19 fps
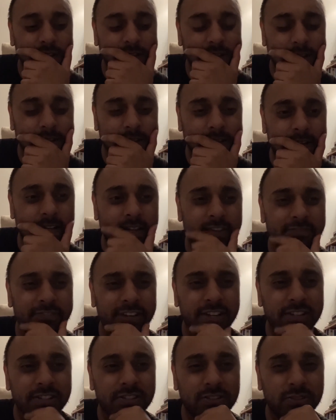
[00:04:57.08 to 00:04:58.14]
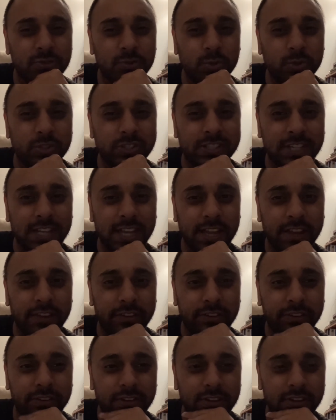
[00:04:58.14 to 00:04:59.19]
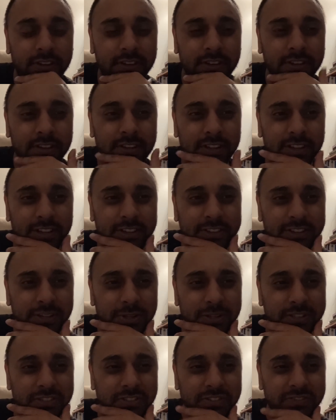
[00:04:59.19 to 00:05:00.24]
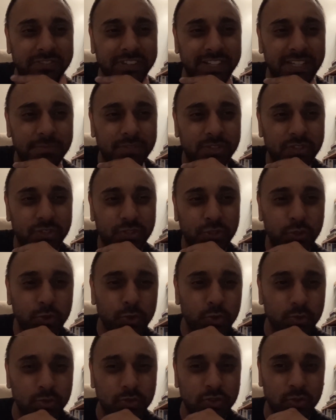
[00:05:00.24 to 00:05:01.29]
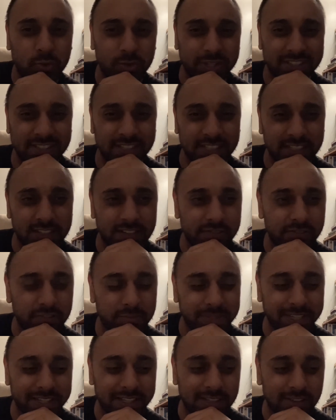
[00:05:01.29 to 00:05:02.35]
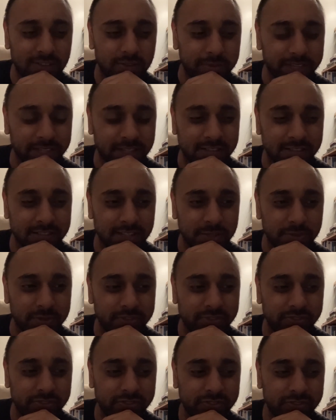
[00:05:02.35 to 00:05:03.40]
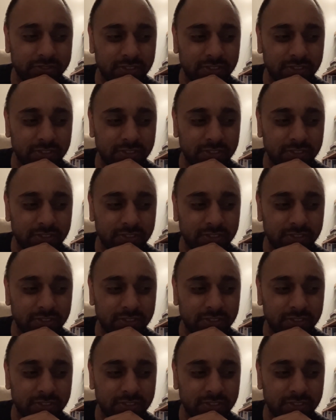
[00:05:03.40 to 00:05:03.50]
I found towards the end I don't know, it just seemed too twisty for me a little bit, because there was